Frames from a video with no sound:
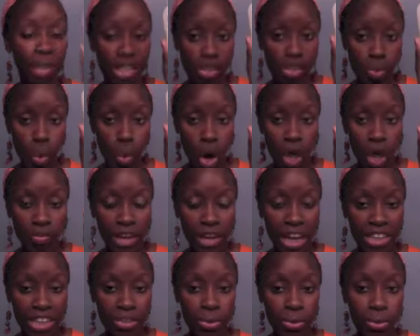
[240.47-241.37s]
Suave
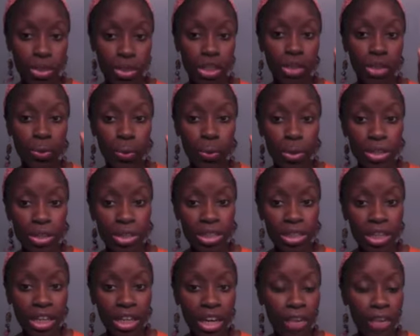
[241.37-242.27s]
Naturals in order to
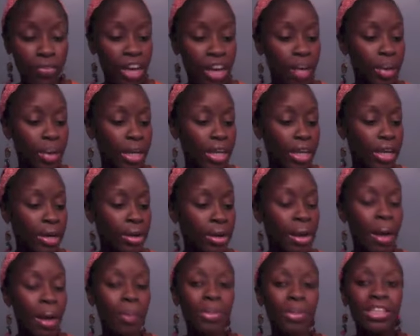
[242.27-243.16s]
clarify my hair,
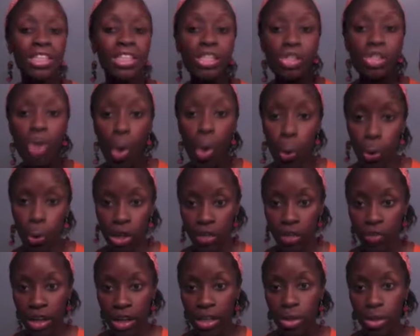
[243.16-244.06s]
but this is only
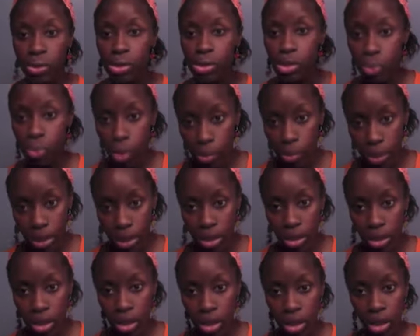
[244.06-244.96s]
if I go swimming.
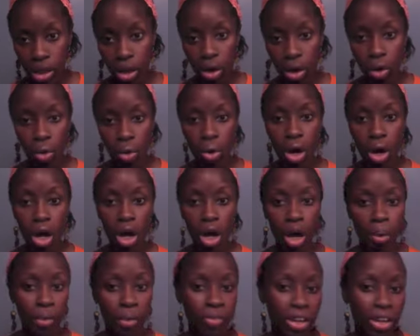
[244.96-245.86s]
You know,
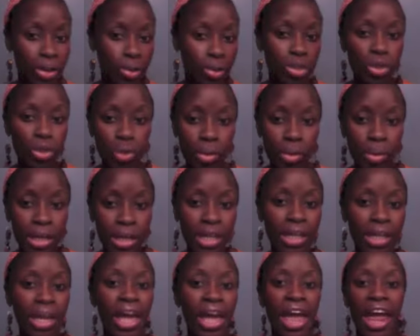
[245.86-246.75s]
if I go
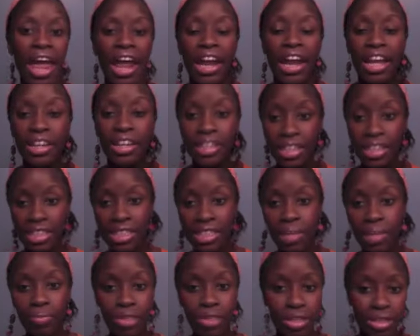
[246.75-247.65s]
swimming and I need
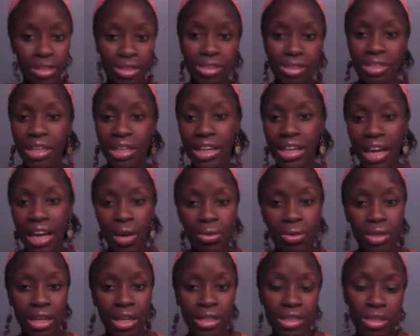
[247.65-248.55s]
something to just take out
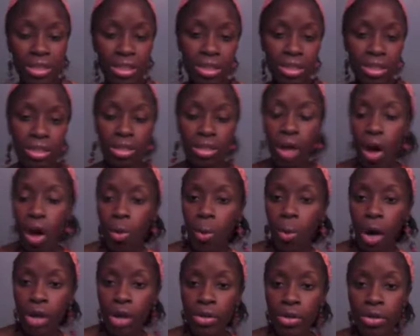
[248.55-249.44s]
like the salt
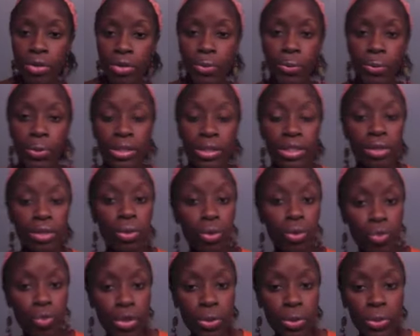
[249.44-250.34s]
water or the
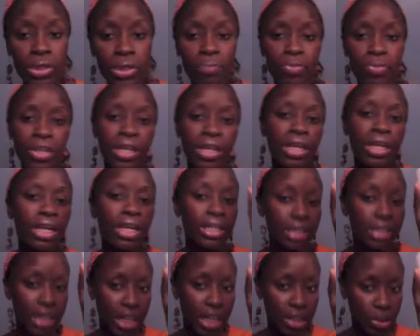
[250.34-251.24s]
chlorine or something,
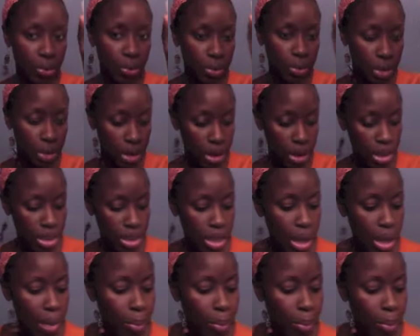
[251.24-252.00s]
then I'll use this.